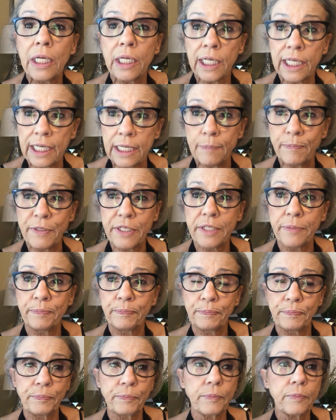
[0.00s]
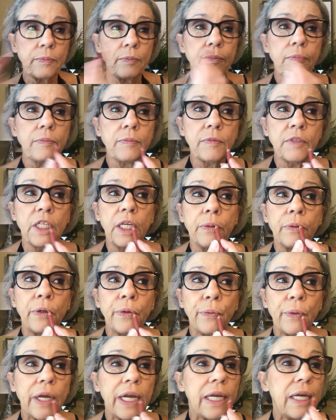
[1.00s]
Lips.
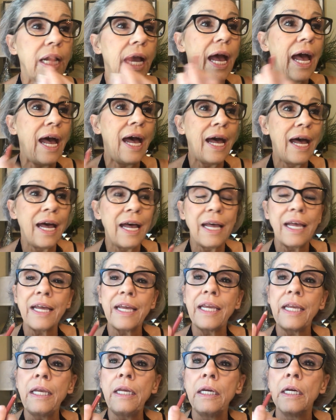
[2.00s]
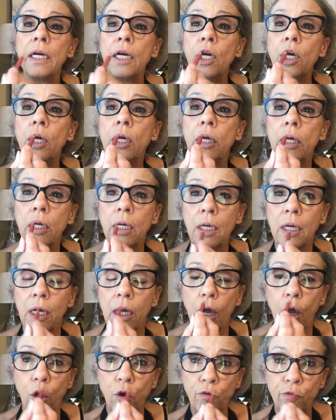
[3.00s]
Okay, I
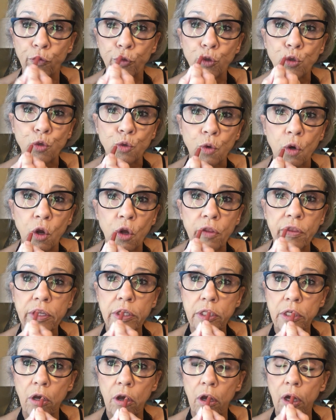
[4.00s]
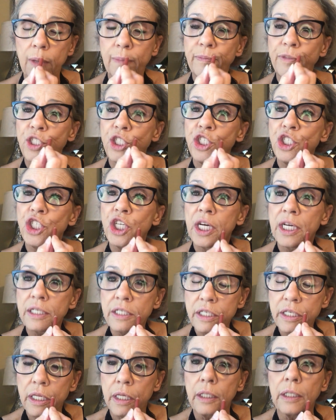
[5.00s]
overdraw the top
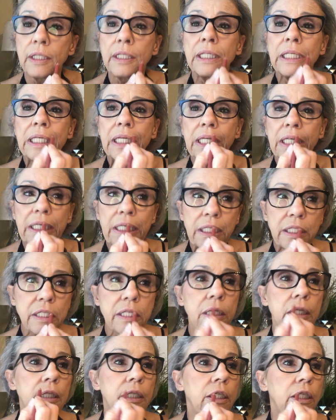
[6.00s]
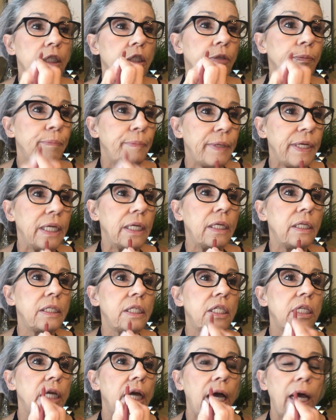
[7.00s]
just the least little
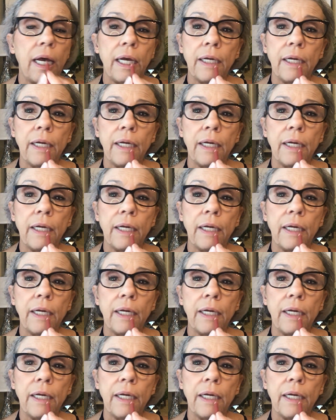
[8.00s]
bit.